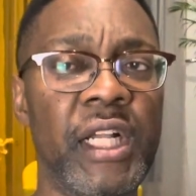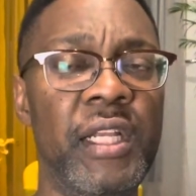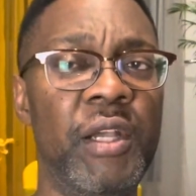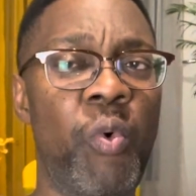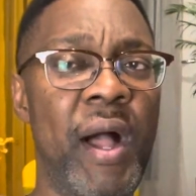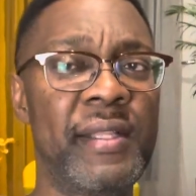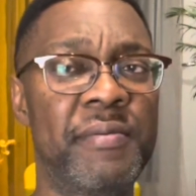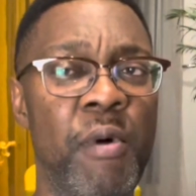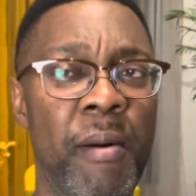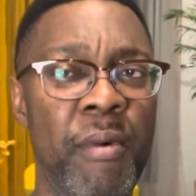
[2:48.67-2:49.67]
They want
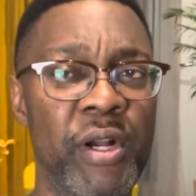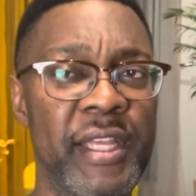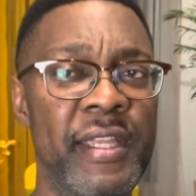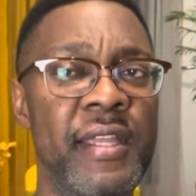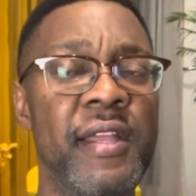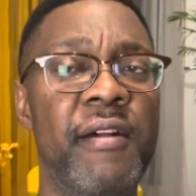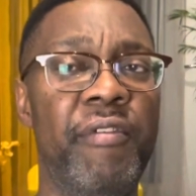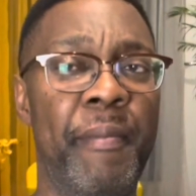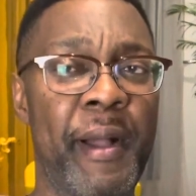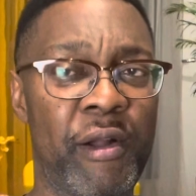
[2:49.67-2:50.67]
more money
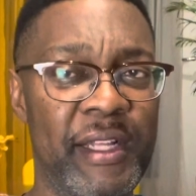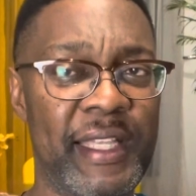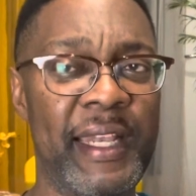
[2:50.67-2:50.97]
for Paqueta.